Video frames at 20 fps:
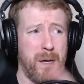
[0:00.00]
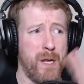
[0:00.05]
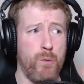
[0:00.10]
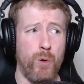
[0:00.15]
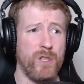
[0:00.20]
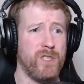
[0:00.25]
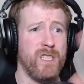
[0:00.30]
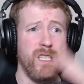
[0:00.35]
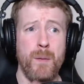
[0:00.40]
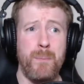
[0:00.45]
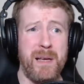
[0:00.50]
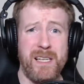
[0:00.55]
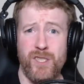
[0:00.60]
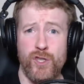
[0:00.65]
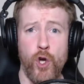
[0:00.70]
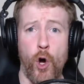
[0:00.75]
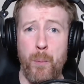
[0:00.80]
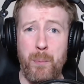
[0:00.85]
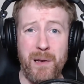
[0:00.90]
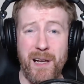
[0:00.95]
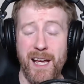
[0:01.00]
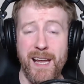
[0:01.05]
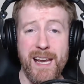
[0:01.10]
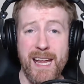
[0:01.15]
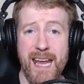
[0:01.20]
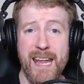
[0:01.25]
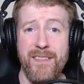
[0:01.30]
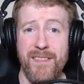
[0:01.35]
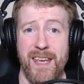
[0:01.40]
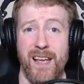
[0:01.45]
but he wasn't the best top
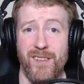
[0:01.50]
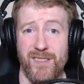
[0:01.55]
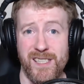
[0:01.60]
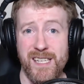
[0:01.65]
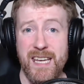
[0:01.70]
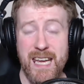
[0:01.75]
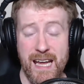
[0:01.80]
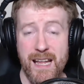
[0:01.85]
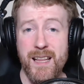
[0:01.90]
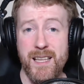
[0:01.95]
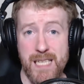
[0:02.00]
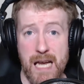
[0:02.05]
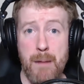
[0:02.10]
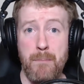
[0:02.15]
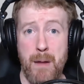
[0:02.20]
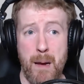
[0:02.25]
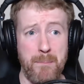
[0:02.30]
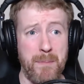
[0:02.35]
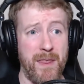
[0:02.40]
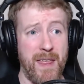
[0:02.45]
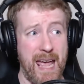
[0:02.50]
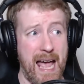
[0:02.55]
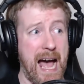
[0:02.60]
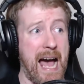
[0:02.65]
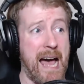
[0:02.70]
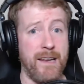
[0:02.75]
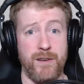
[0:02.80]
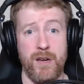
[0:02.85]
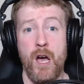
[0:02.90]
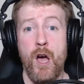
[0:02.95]
laner in the LCK at the time. Remember, they
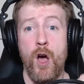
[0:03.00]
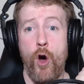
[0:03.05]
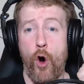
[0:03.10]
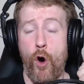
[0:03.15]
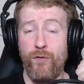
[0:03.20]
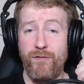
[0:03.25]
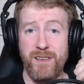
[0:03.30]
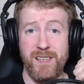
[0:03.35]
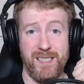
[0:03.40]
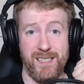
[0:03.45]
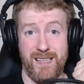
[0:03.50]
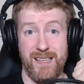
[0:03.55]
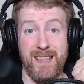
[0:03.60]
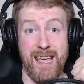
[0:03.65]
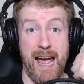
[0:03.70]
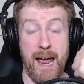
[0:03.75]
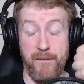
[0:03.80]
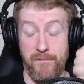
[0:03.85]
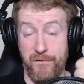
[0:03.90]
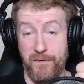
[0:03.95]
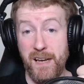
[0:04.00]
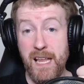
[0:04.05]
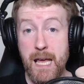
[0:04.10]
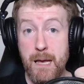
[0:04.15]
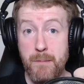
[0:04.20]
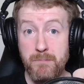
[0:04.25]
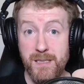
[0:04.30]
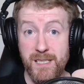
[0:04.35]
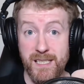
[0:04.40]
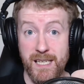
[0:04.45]
had, obviously, they had
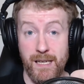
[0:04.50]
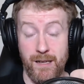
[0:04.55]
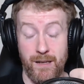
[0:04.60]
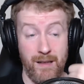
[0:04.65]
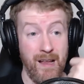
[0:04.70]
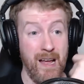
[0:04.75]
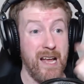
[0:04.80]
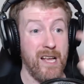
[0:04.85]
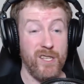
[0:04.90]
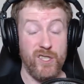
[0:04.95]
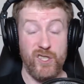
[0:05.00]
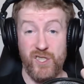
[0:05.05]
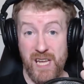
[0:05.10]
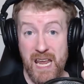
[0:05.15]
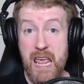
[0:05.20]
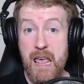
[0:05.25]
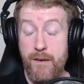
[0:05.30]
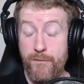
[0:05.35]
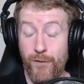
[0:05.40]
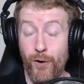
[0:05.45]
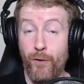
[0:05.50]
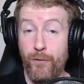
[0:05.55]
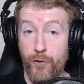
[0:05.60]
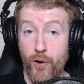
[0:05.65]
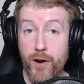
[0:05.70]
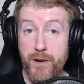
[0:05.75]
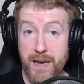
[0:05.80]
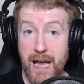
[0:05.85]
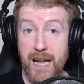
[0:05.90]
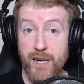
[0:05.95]
Flame still, Save
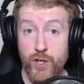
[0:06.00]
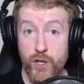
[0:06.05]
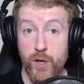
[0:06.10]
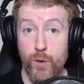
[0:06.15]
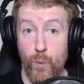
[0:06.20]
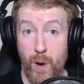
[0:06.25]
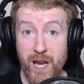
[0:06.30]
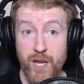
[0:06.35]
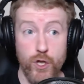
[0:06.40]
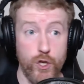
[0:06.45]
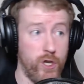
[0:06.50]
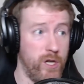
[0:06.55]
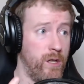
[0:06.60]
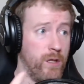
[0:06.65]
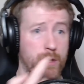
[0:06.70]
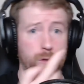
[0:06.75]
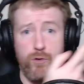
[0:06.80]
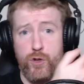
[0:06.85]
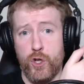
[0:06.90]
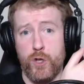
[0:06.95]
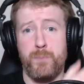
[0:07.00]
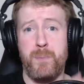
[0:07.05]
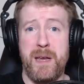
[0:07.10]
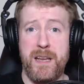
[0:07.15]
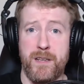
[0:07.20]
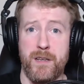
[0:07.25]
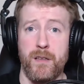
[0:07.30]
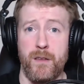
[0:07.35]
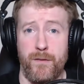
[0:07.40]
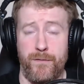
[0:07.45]
over a Najin White Shield who'd just
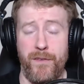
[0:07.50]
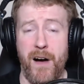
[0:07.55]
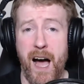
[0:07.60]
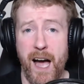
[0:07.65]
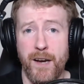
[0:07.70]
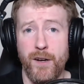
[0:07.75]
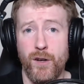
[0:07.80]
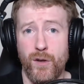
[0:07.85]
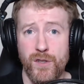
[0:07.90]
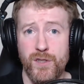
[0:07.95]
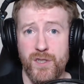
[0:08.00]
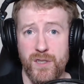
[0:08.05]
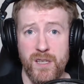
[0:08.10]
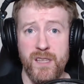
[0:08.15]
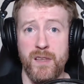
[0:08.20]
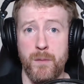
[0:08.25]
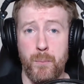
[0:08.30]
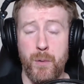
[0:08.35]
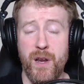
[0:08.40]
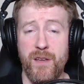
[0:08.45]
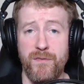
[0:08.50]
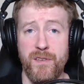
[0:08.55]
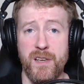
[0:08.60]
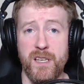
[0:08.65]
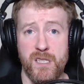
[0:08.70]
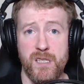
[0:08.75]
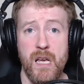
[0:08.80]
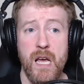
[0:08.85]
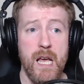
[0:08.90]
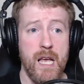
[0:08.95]
been to the finals in the
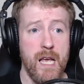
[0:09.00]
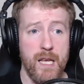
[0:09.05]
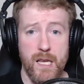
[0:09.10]
previous